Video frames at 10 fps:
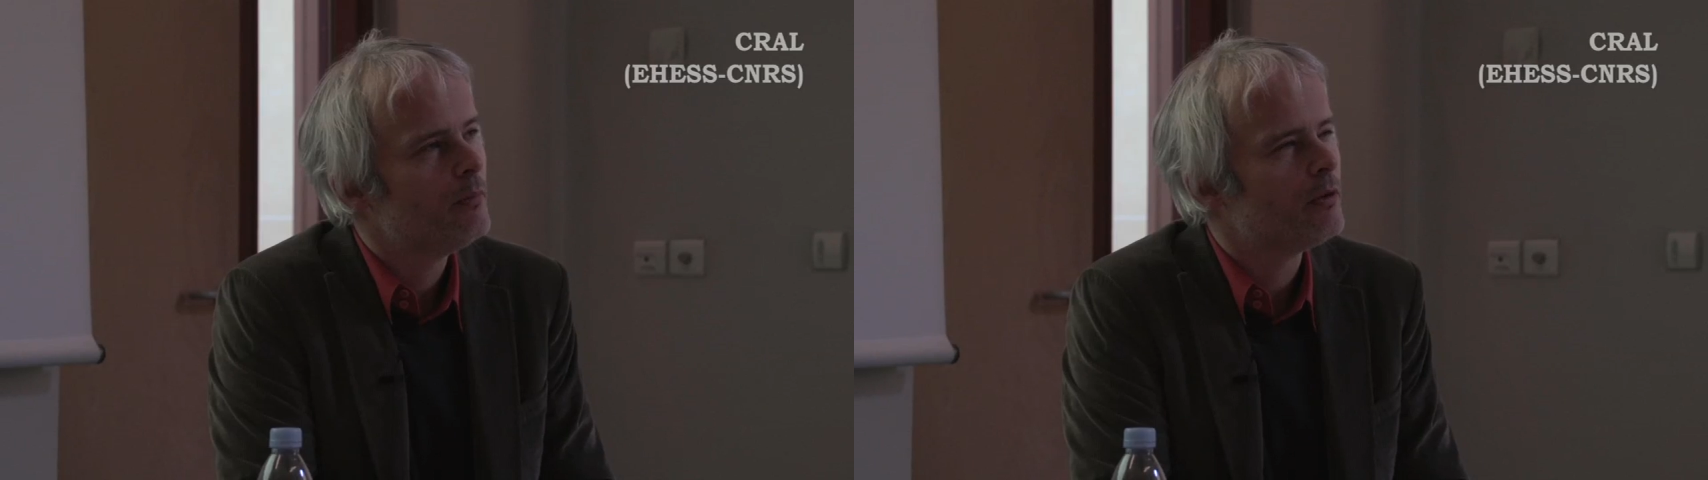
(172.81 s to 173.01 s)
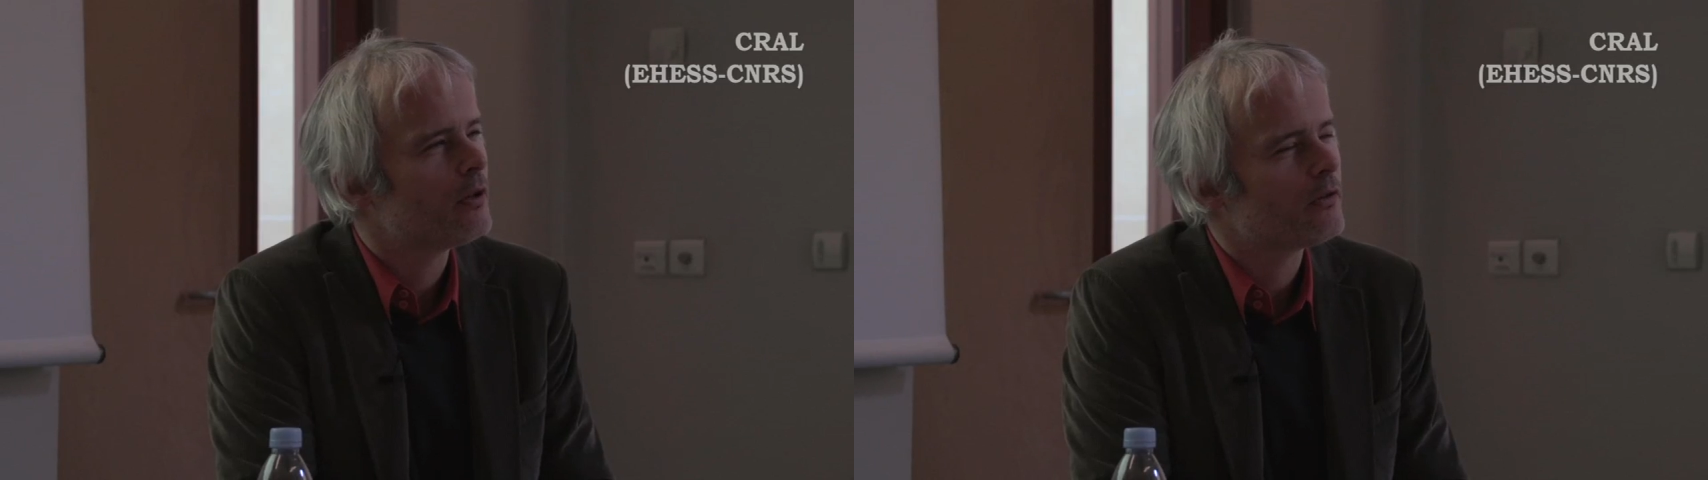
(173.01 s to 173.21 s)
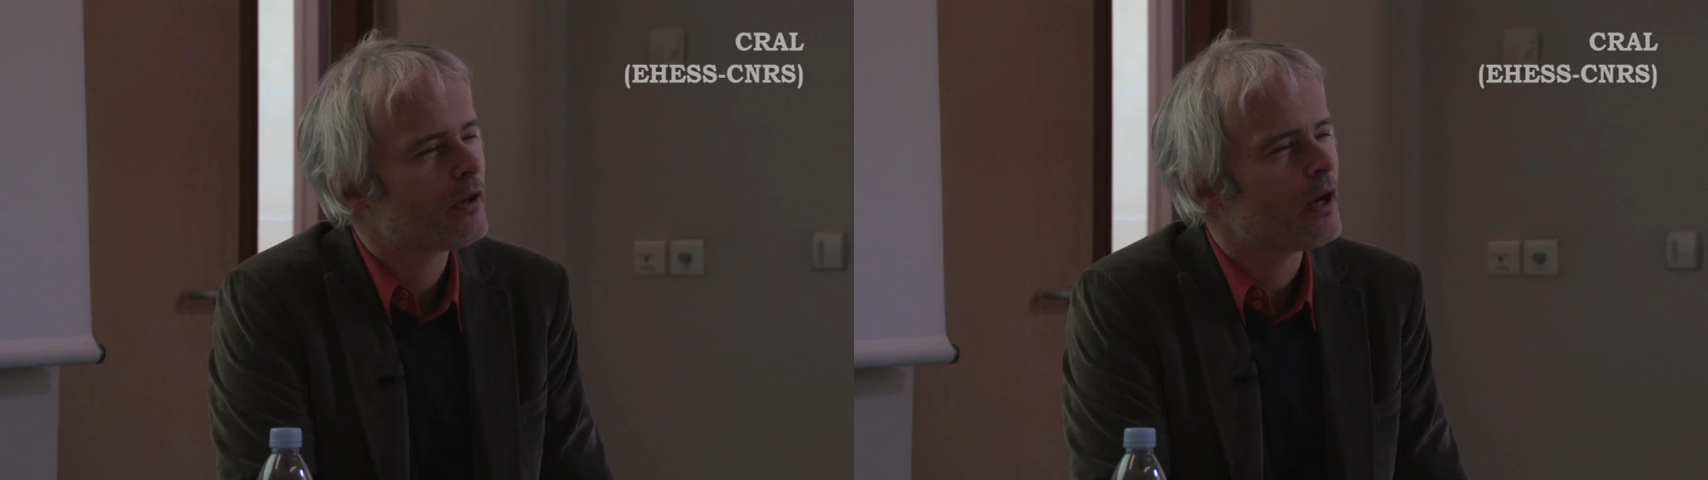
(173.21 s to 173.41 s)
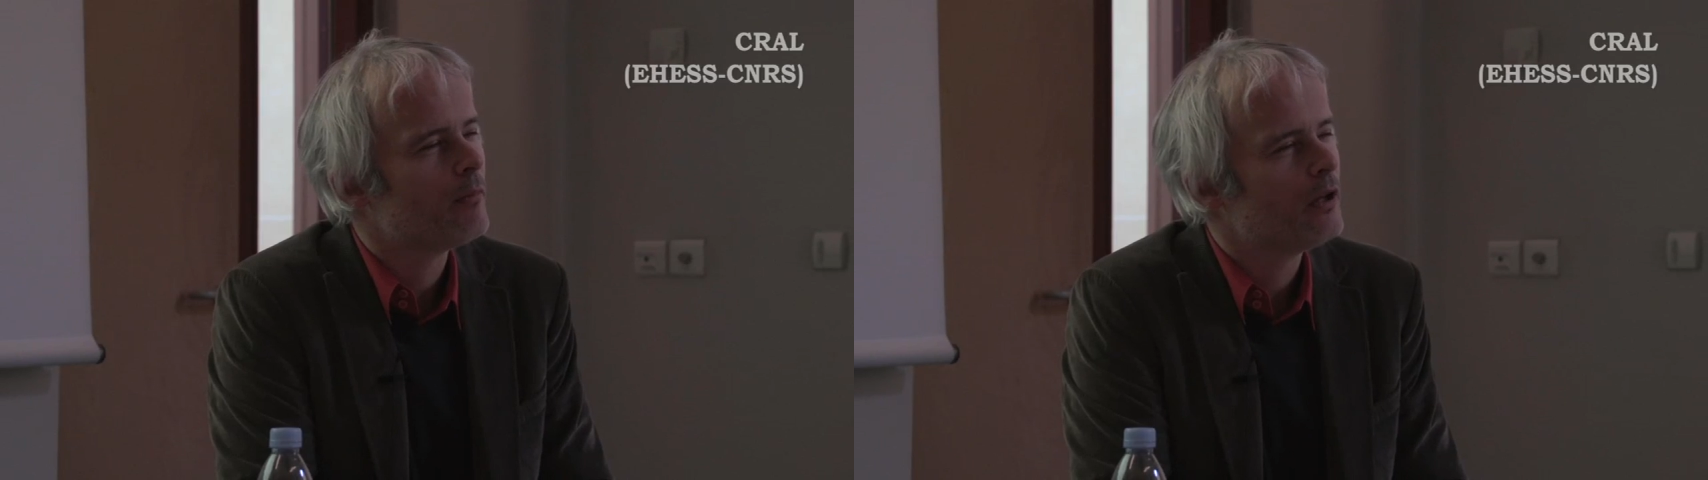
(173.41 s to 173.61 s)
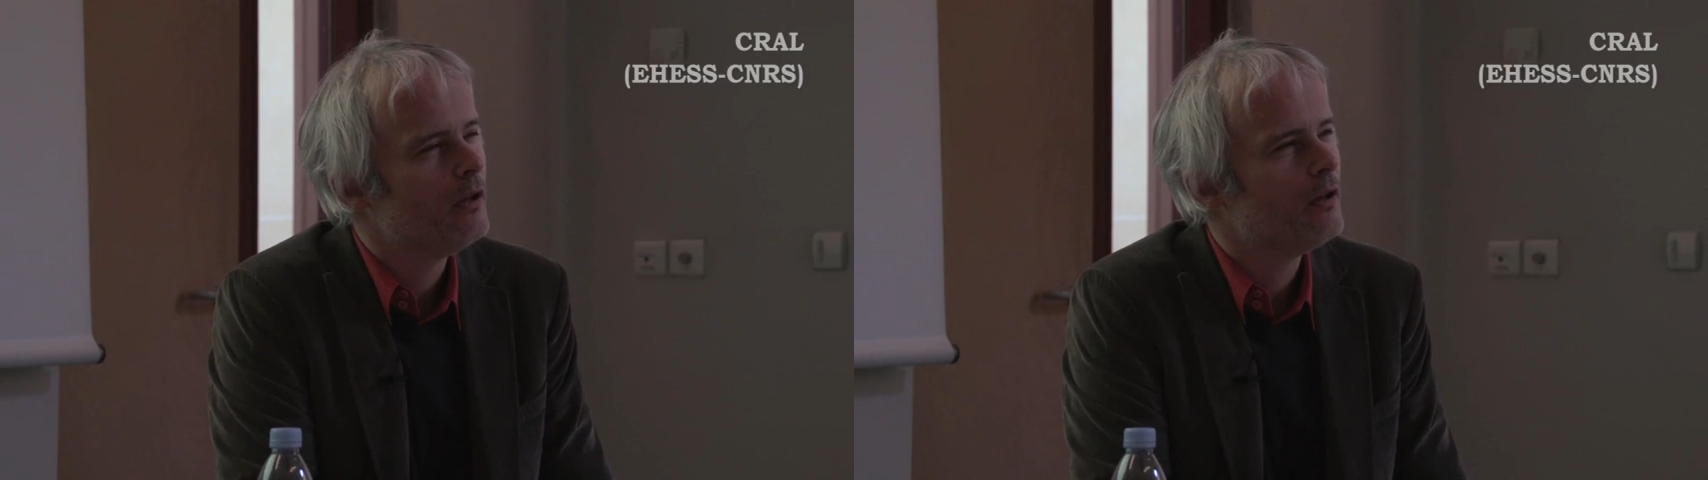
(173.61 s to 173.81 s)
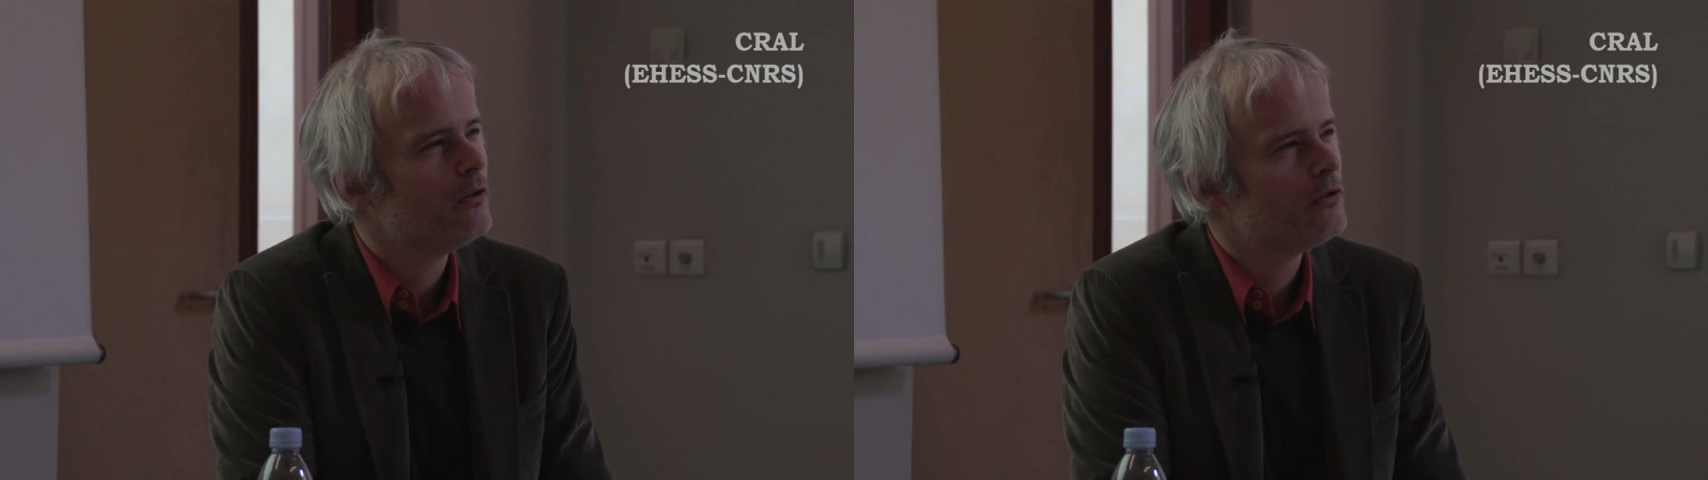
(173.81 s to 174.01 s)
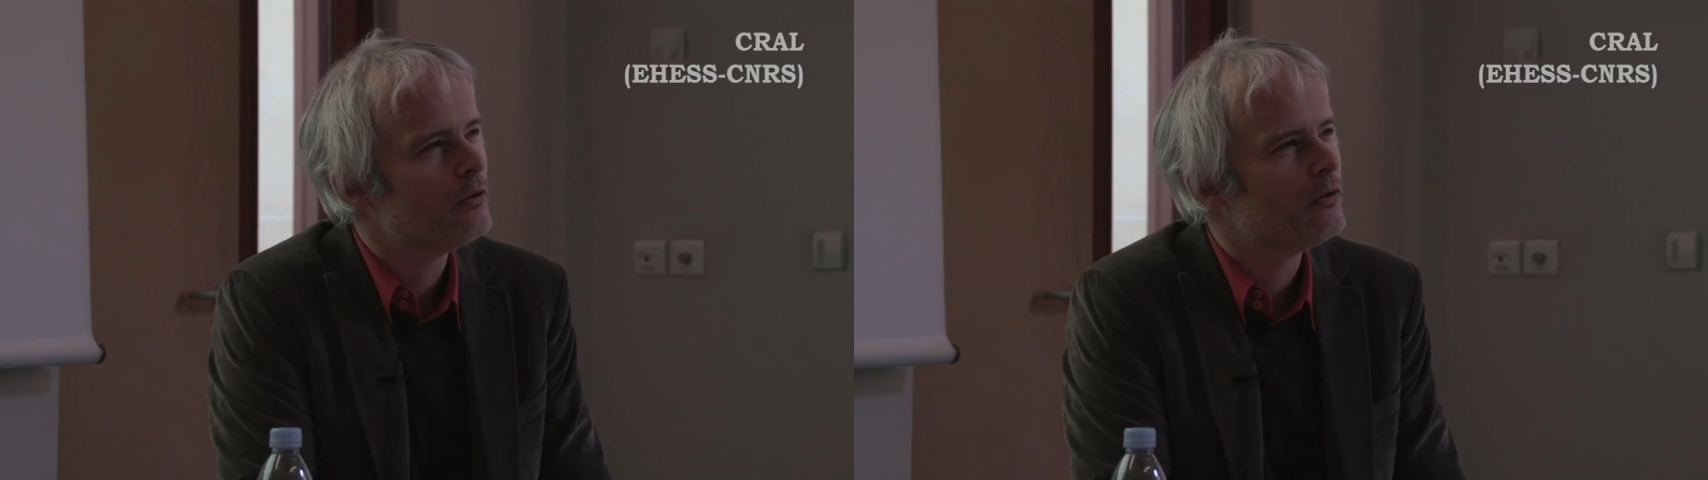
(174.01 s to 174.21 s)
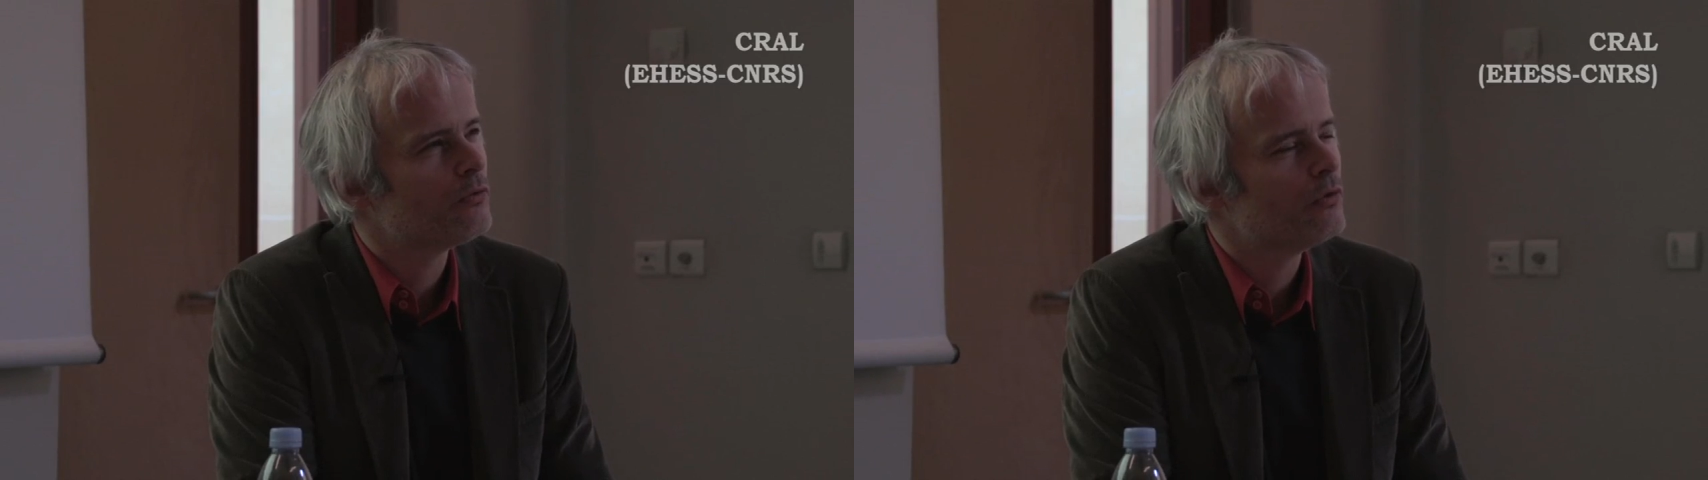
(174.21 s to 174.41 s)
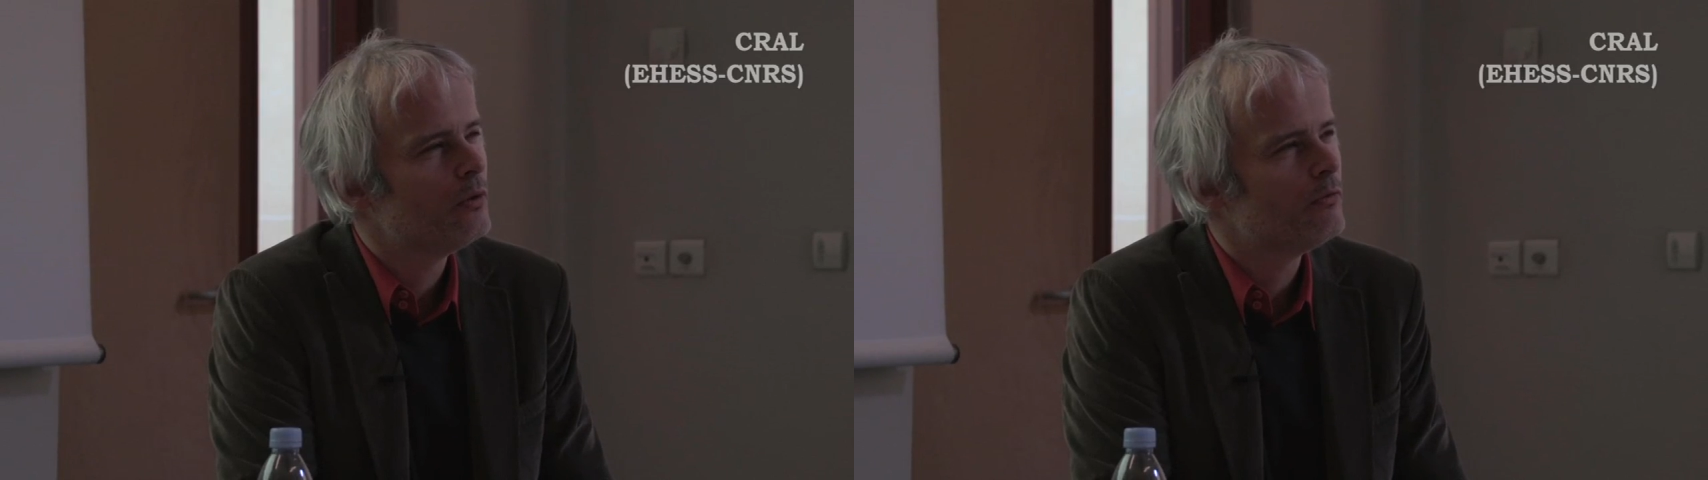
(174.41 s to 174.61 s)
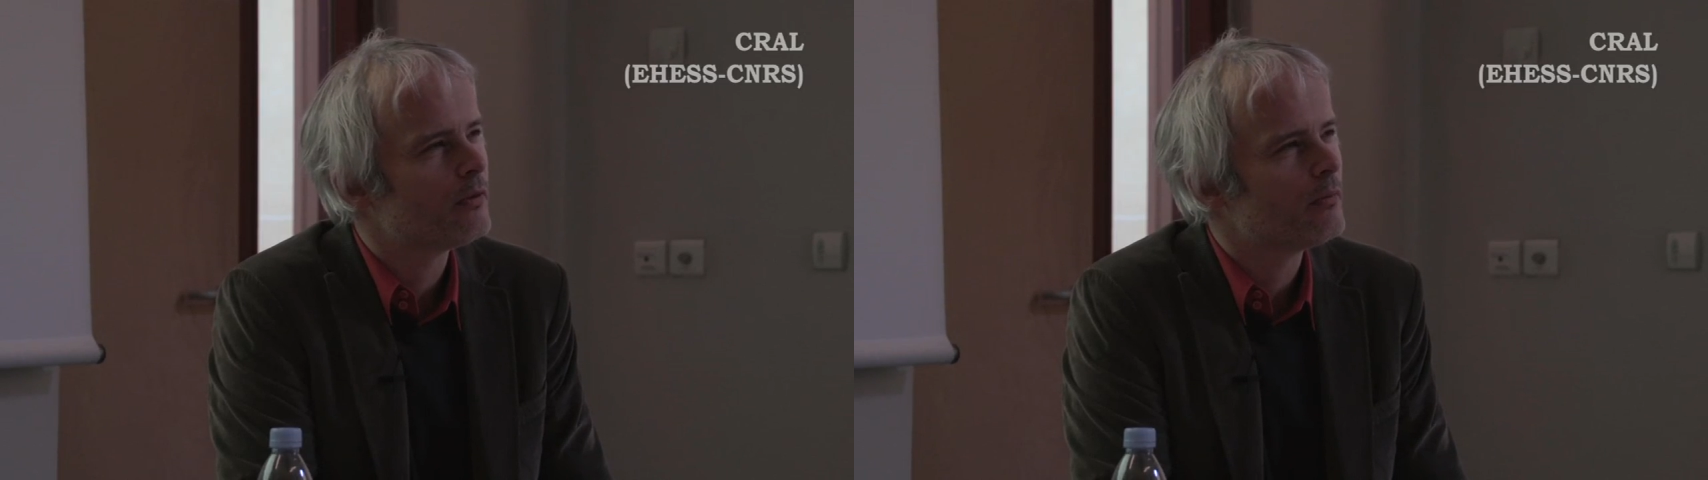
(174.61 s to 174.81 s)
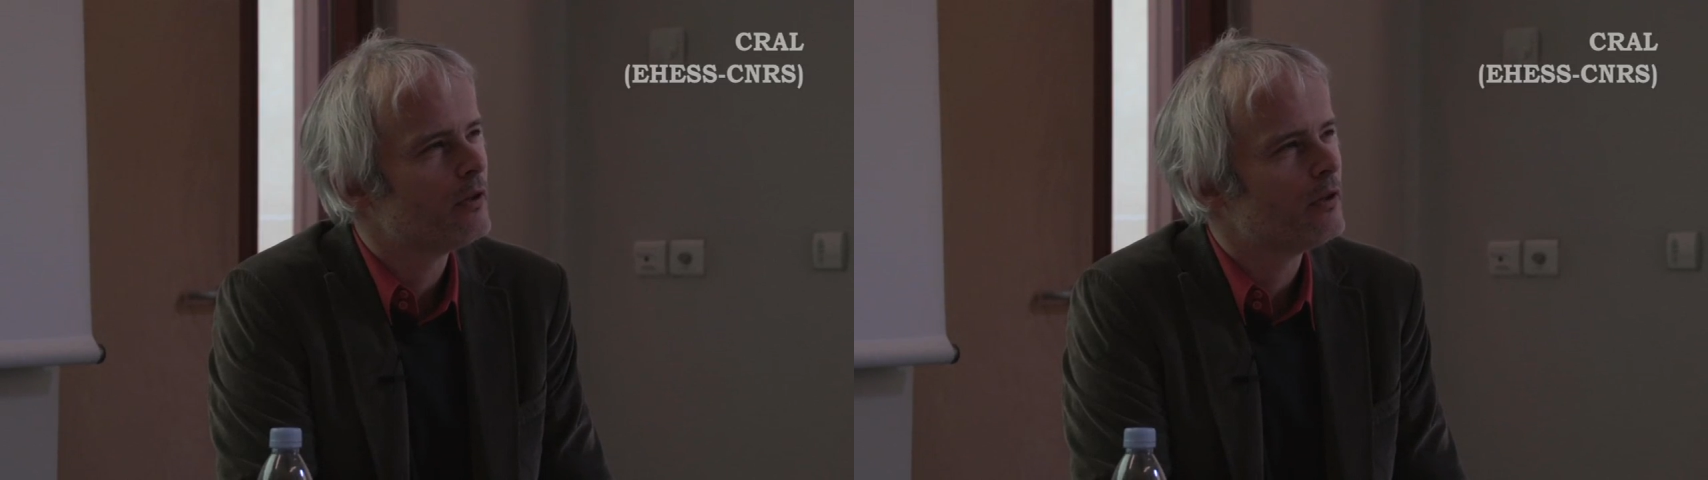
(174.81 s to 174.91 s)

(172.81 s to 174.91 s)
because coming here into this room from